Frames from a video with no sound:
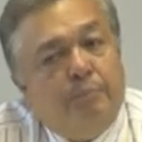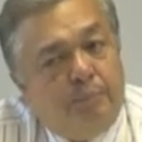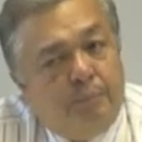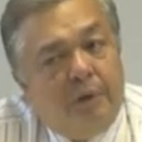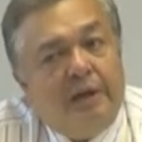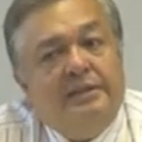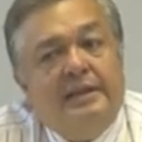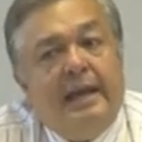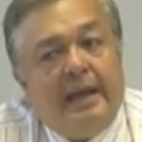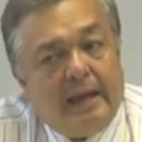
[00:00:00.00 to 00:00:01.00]
but
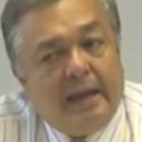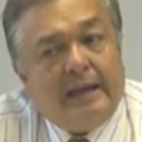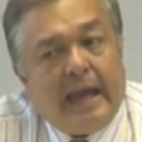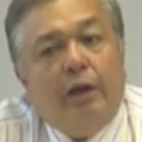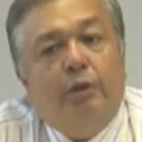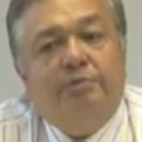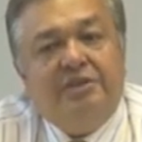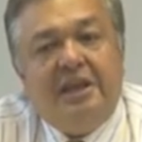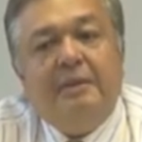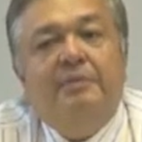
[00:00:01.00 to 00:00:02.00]
it helps
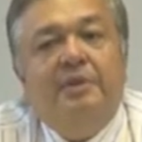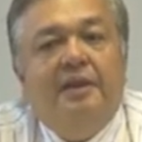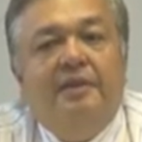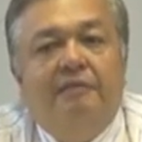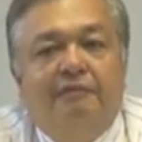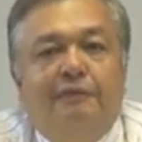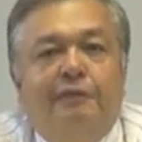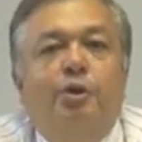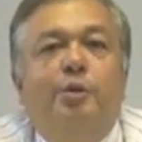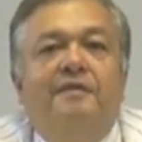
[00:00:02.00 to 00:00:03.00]
keep the
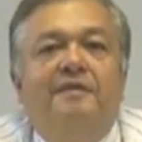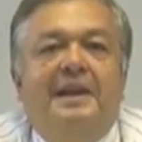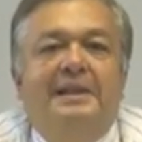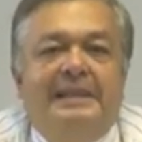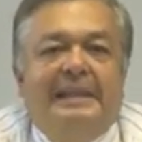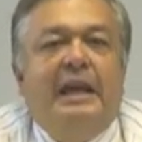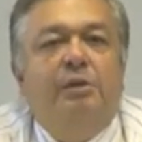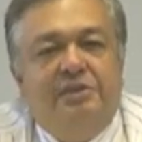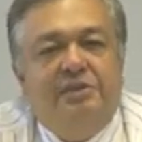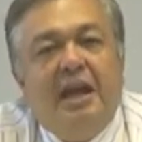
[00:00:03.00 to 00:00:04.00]
flow of things, it
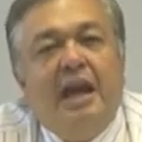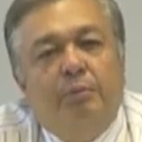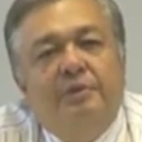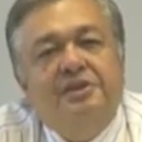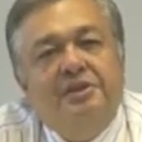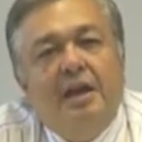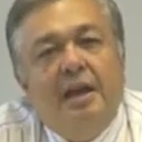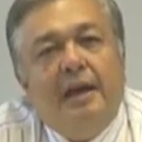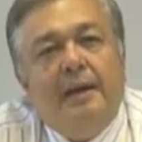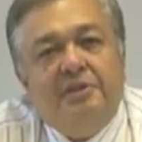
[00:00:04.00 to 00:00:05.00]
helps
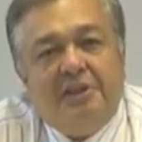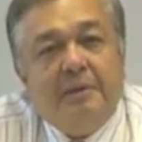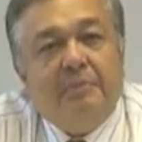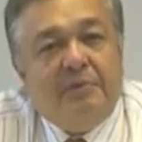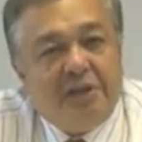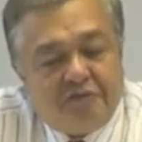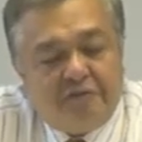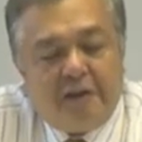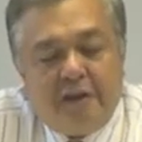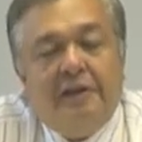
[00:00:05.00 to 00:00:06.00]
to keep things
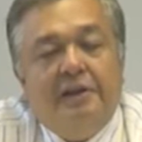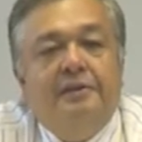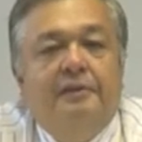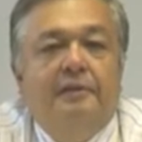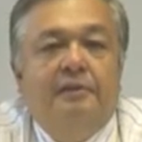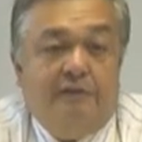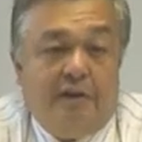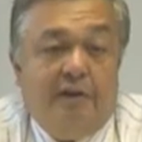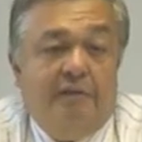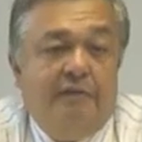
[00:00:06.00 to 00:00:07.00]
varied,
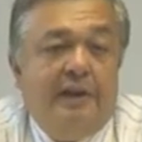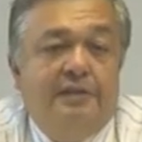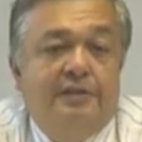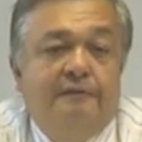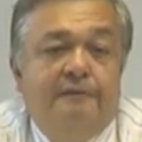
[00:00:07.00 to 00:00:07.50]
very effective.